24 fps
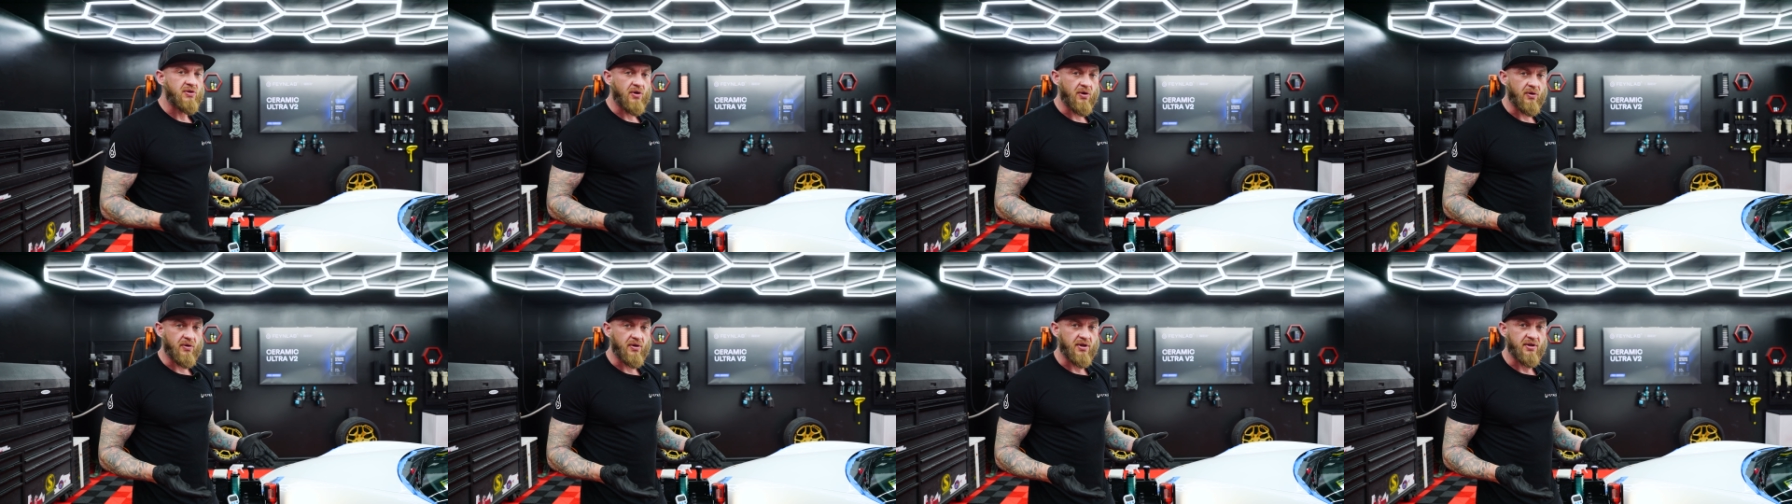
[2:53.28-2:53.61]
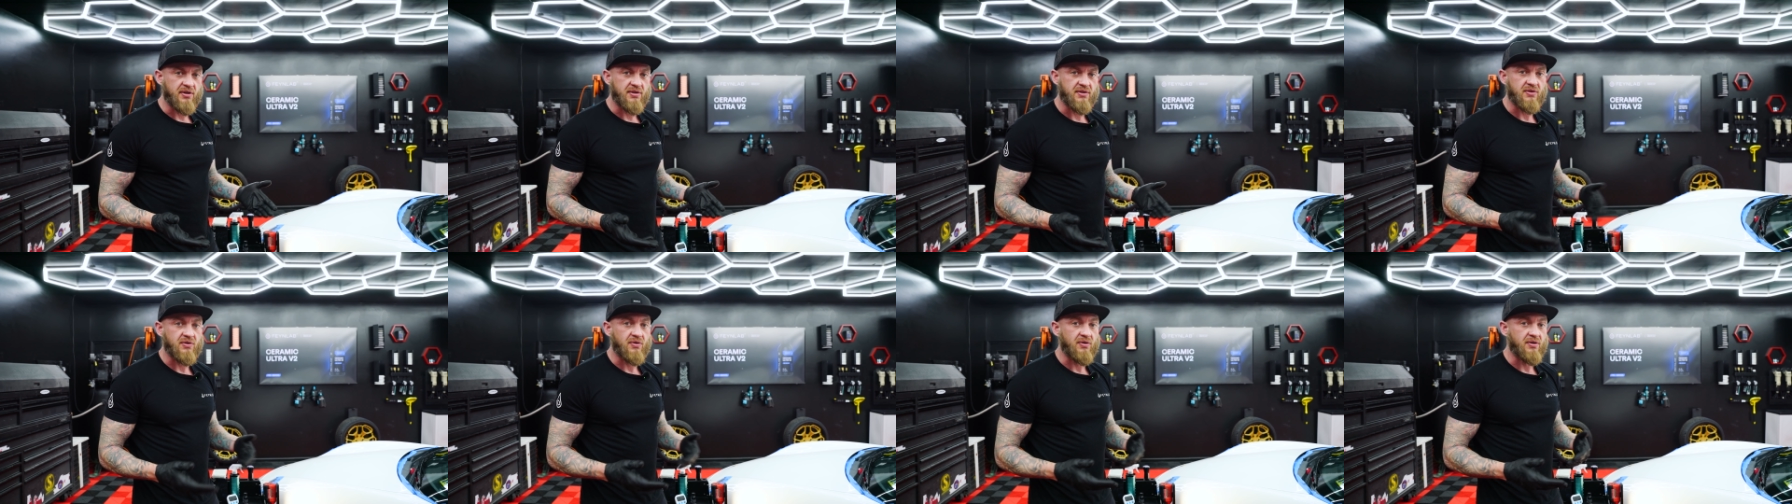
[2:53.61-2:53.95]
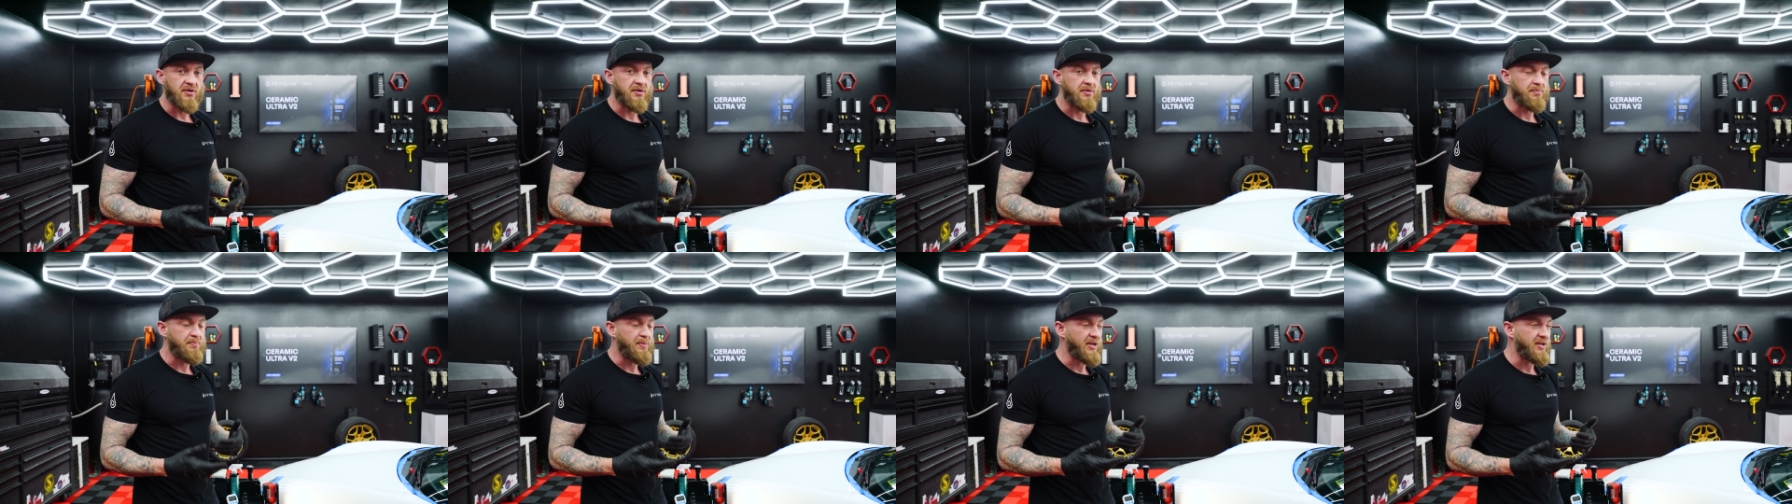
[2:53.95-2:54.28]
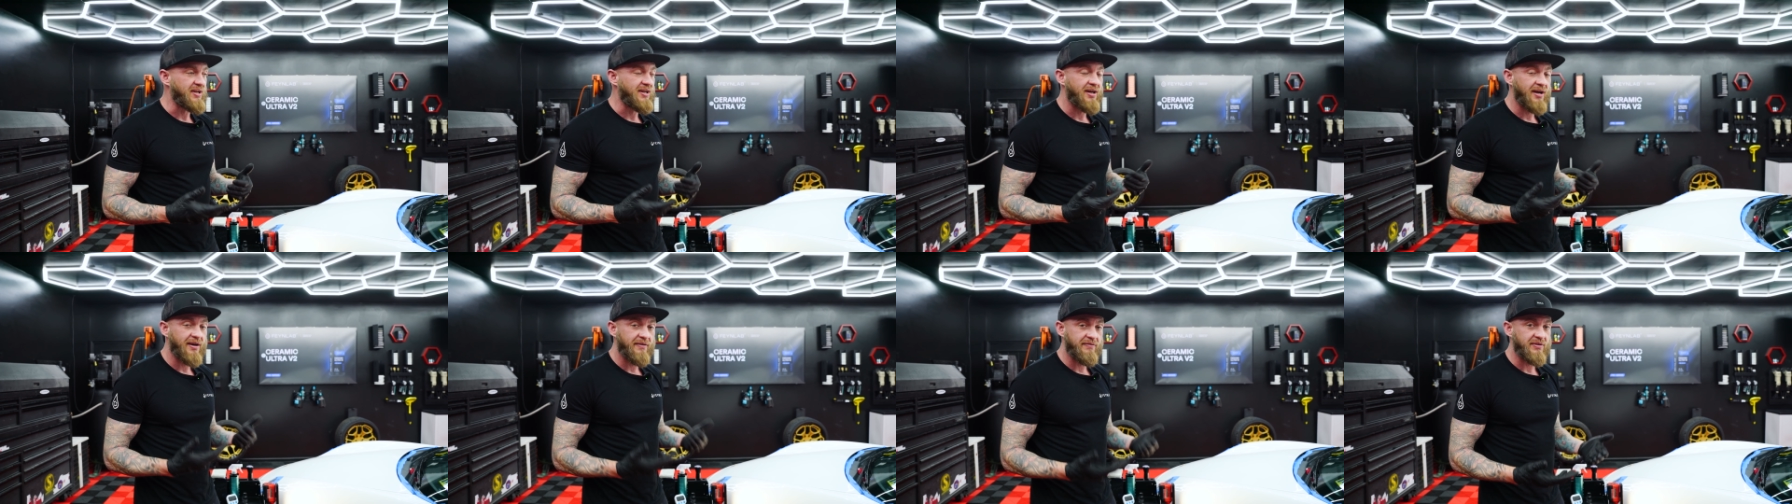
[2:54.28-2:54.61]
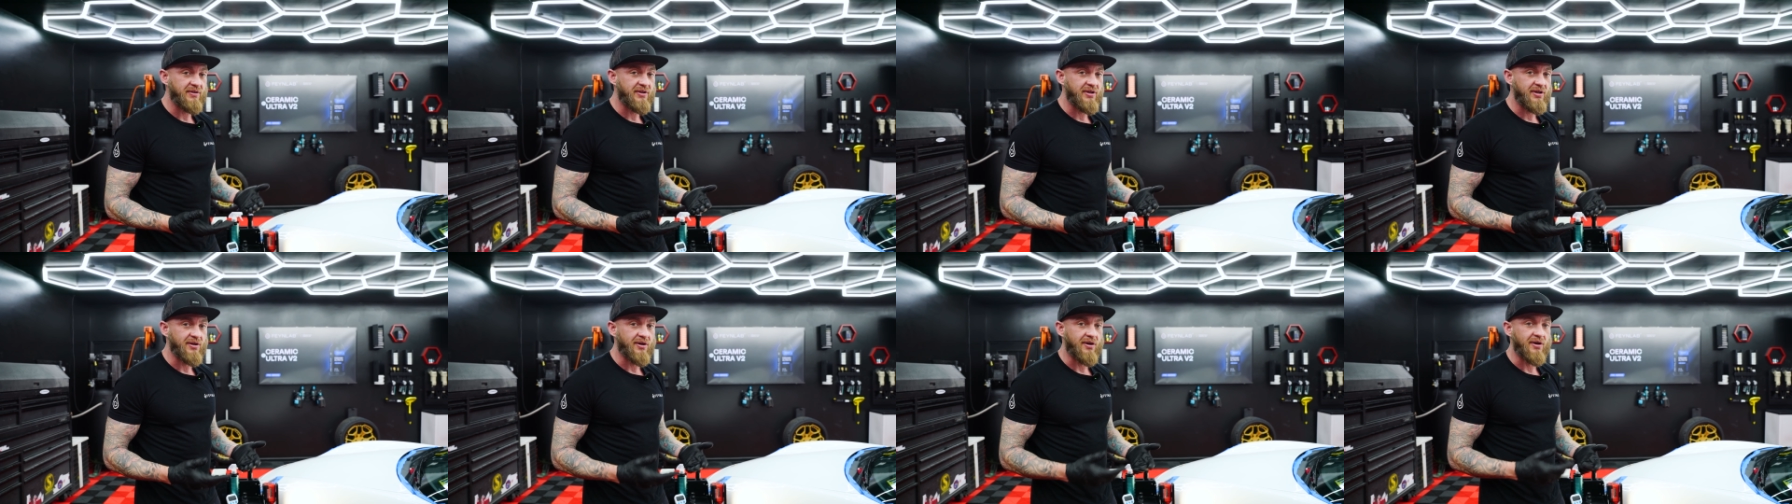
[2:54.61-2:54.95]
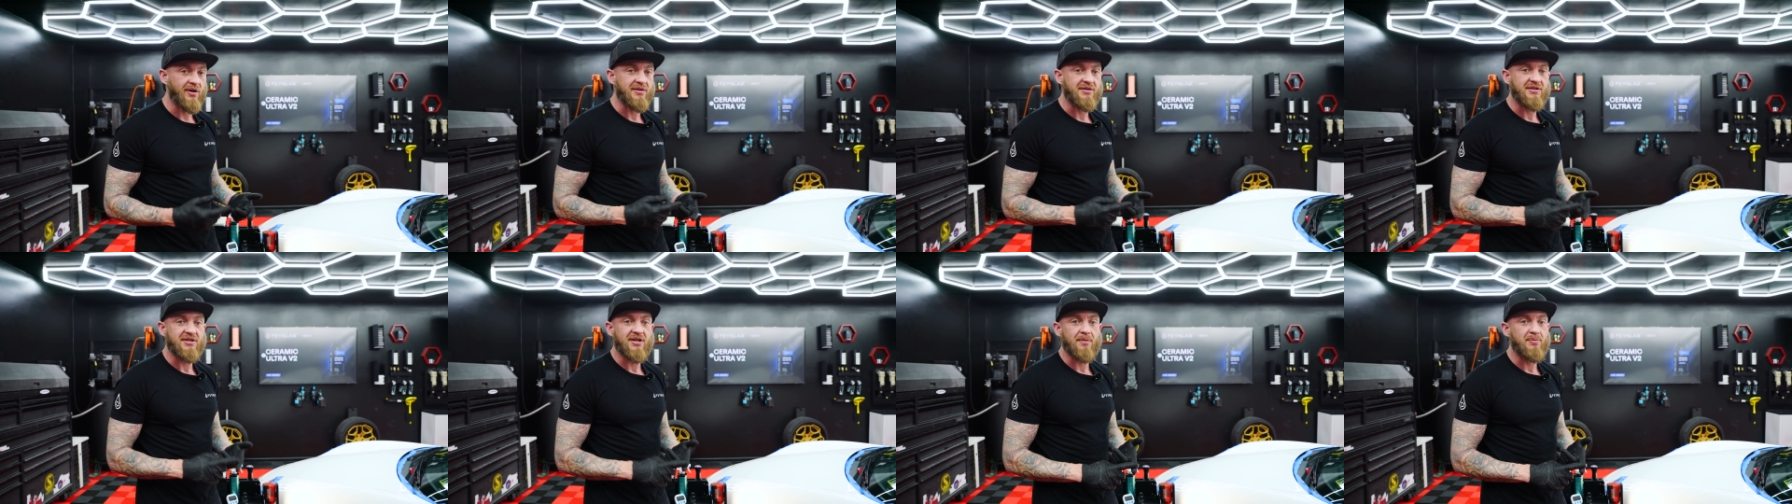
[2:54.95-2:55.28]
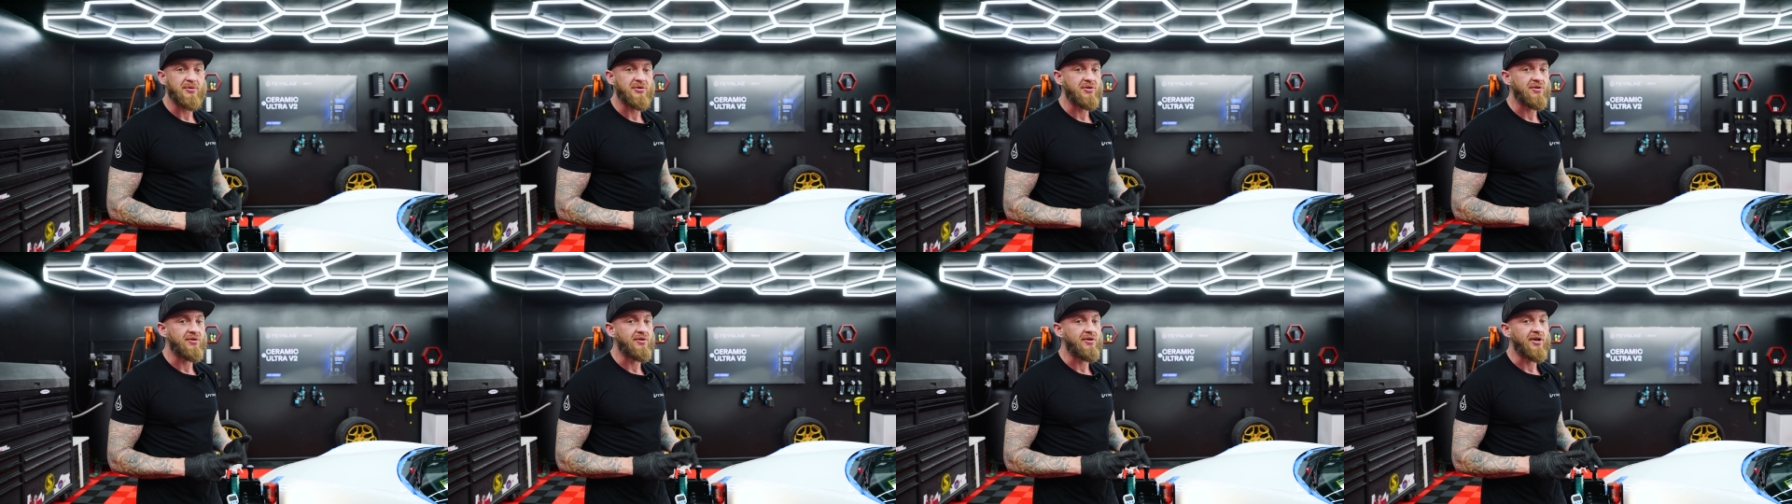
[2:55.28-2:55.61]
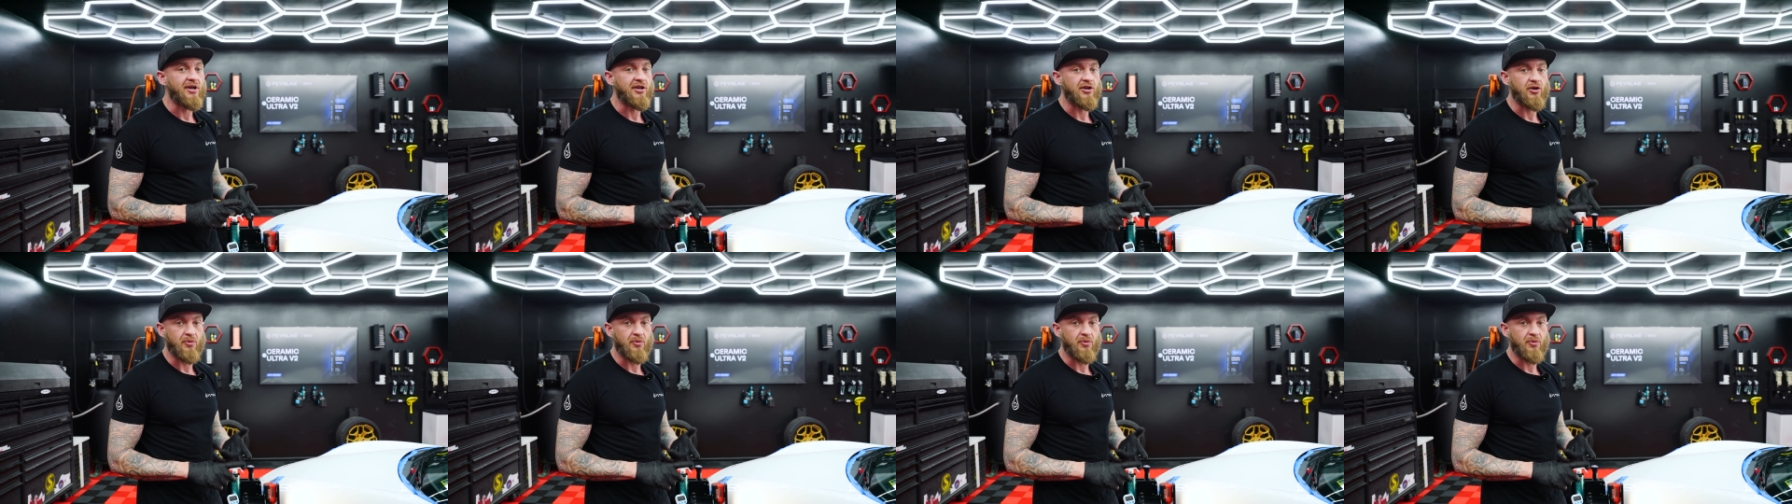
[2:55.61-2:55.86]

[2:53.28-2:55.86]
coatings, is going to depend heavily on temperature and